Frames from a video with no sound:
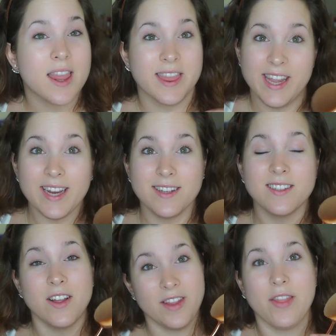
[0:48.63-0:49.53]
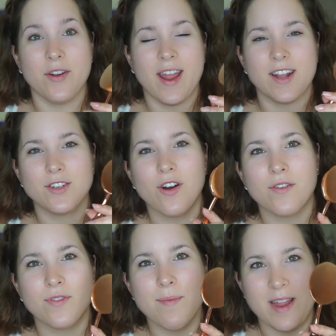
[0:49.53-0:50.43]
These, on the other hand,
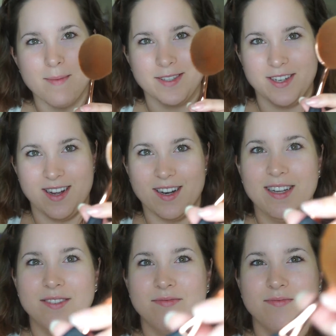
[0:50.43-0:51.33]
are from Amazon.